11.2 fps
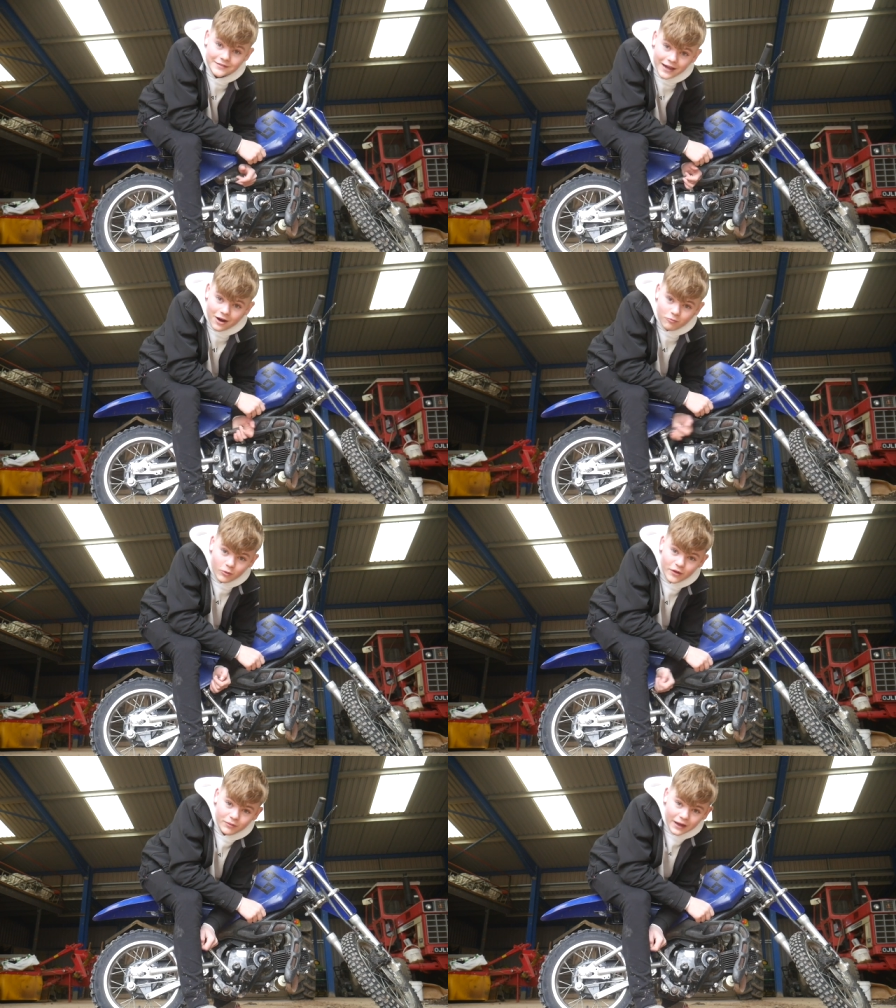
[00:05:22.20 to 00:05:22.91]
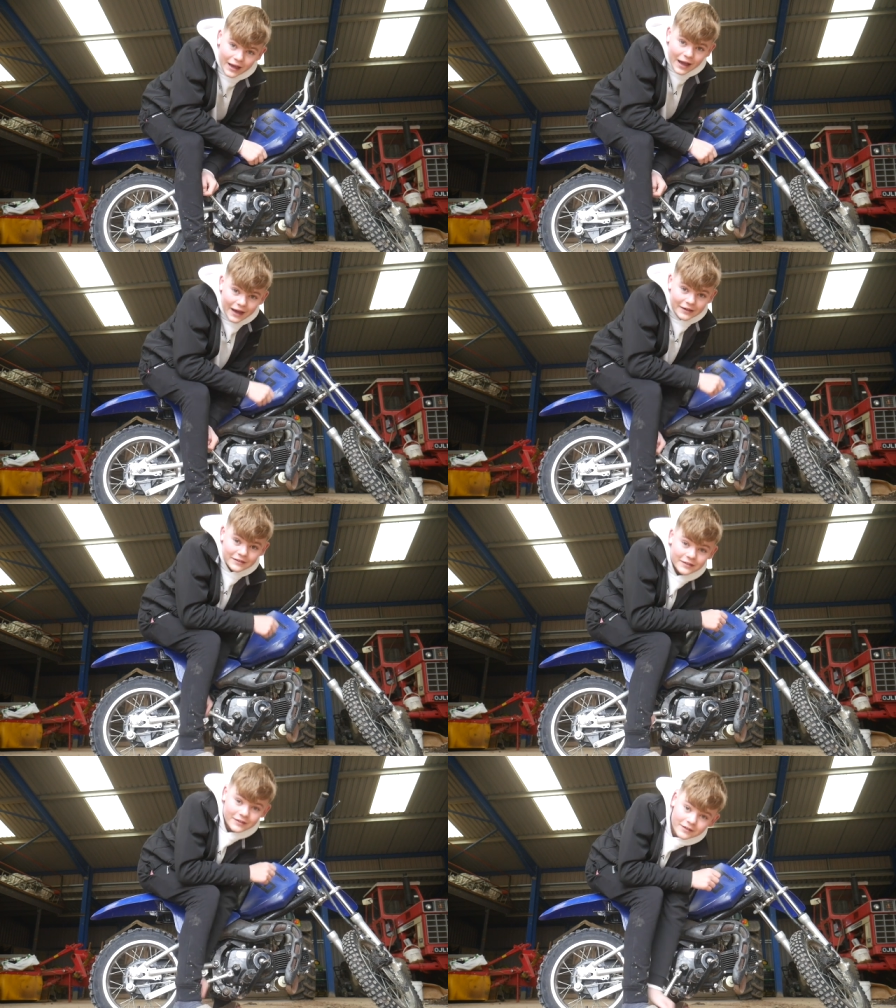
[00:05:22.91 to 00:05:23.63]
down with my hand,
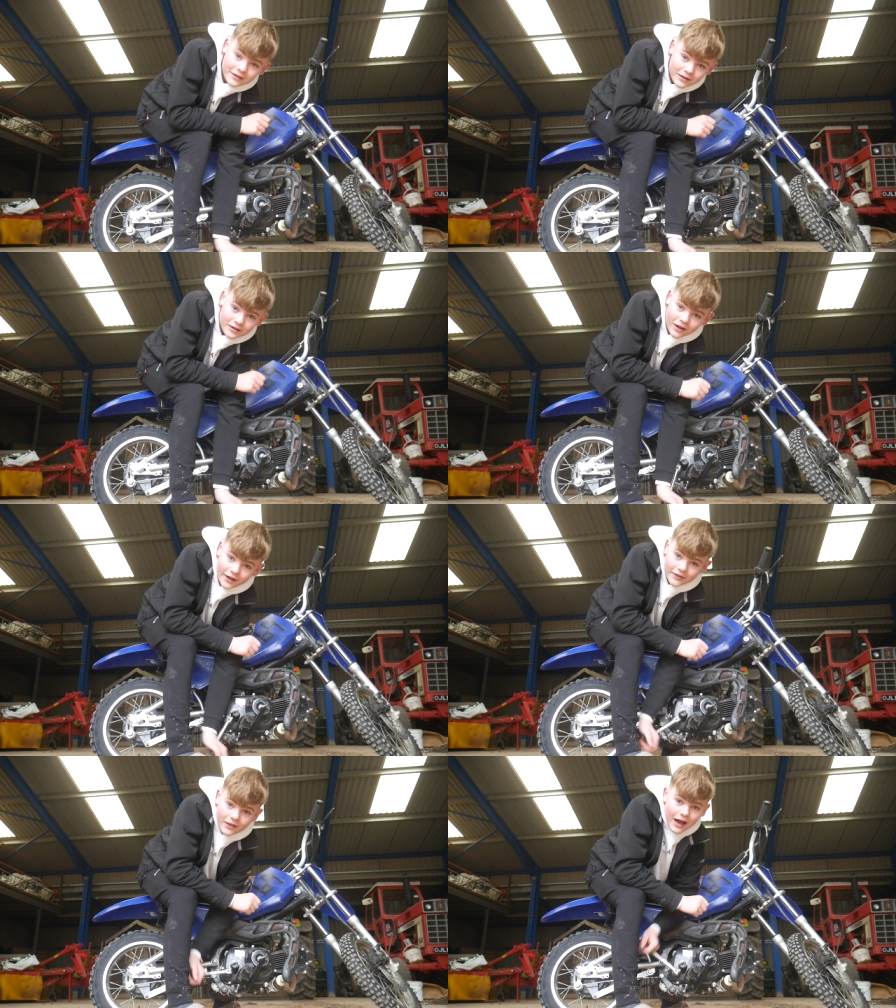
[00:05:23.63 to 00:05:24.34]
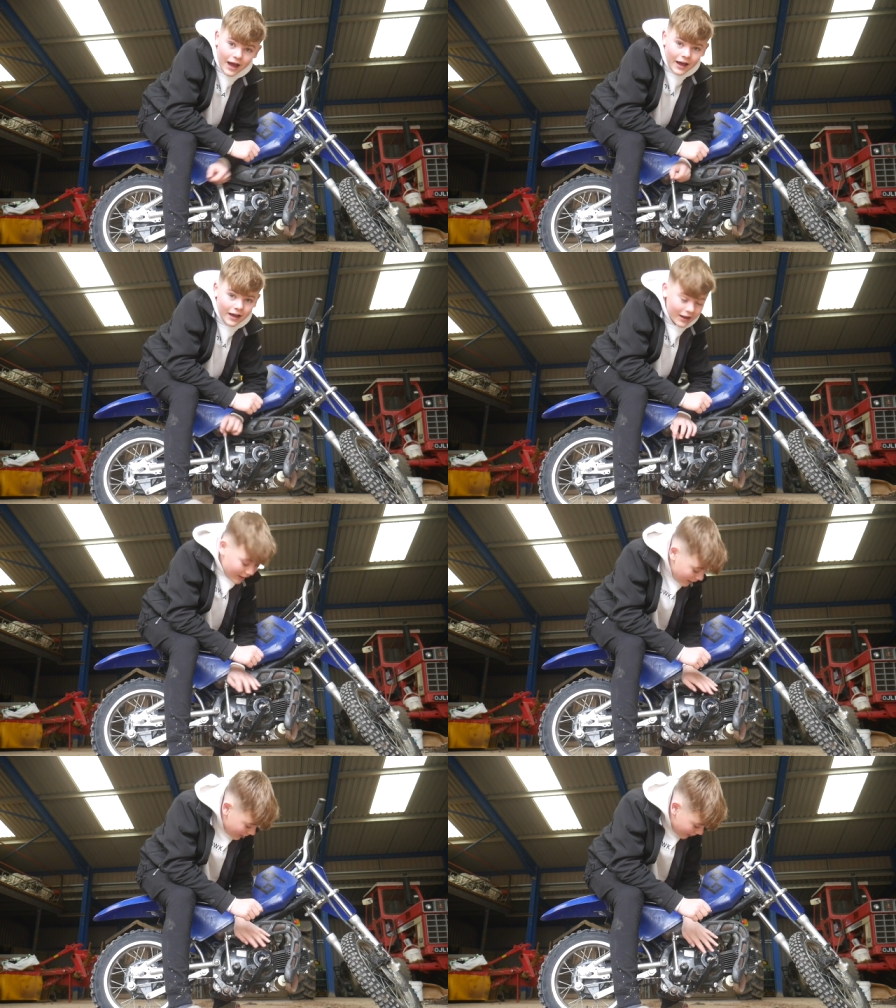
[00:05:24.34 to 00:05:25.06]
like
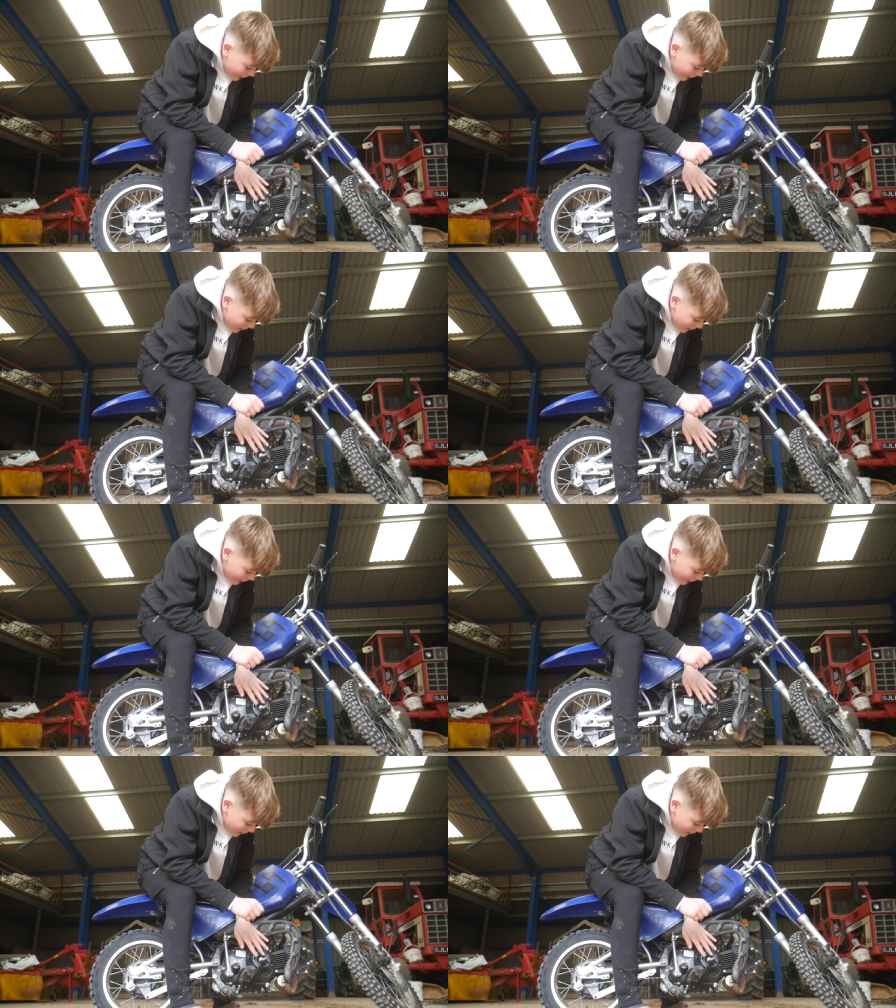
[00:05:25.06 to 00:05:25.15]
that,